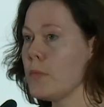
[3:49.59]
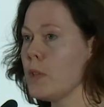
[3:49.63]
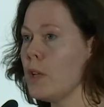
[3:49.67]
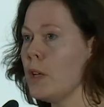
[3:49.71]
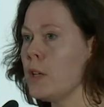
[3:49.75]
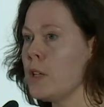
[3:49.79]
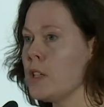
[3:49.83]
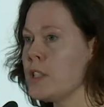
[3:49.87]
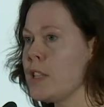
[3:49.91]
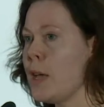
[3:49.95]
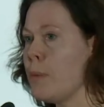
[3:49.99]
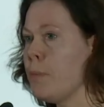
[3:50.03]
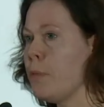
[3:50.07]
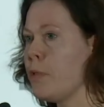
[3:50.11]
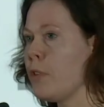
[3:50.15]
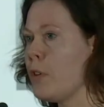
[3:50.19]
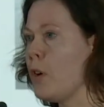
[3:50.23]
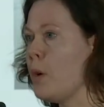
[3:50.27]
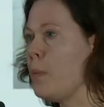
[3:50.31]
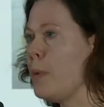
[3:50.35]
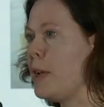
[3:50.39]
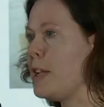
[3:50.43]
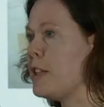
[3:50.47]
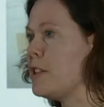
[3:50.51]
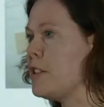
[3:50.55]
And some of the
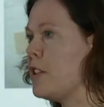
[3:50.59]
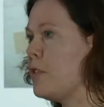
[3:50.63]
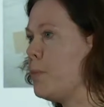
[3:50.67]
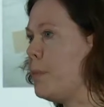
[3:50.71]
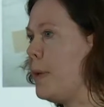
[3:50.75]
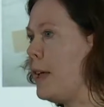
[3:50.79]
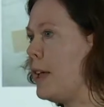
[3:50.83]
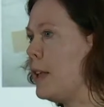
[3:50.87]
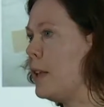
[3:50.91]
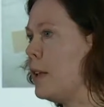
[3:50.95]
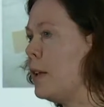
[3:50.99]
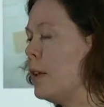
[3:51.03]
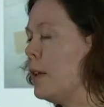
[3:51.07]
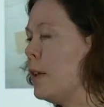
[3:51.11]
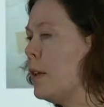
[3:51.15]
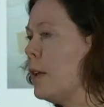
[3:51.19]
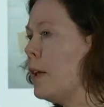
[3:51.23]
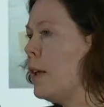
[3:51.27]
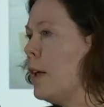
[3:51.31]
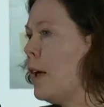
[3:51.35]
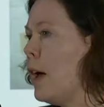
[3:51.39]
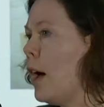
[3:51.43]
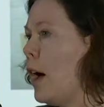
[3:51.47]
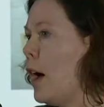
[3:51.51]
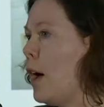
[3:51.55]
comments have been,
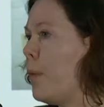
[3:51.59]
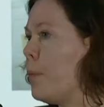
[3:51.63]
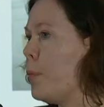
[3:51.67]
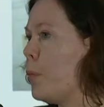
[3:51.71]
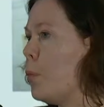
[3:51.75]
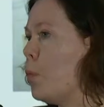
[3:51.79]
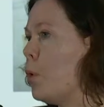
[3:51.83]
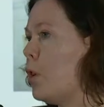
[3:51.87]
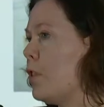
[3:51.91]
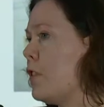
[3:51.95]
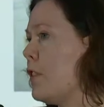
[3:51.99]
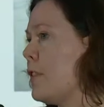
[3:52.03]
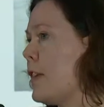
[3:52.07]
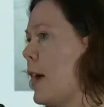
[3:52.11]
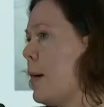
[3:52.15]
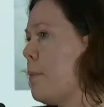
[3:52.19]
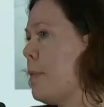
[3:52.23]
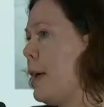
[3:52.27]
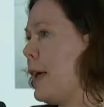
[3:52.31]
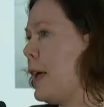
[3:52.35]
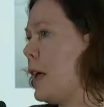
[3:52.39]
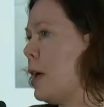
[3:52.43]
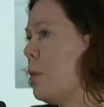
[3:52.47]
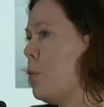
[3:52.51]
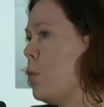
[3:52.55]
well, does that
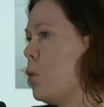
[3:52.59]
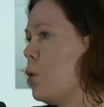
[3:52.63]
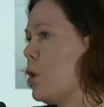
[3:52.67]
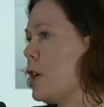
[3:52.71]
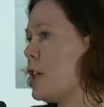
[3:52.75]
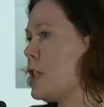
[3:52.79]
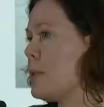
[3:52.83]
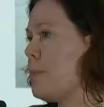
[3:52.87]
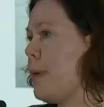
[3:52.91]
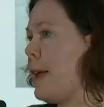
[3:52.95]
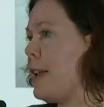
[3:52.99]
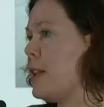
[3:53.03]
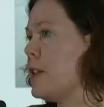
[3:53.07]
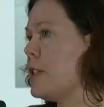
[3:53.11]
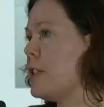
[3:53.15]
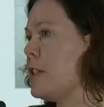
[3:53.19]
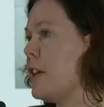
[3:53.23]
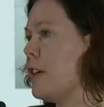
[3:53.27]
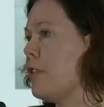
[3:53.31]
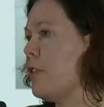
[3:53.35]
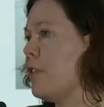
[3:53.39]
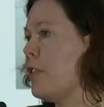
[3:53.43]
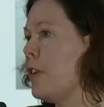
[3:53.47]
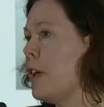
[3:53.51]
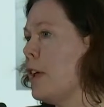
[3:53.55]
make it more expensive?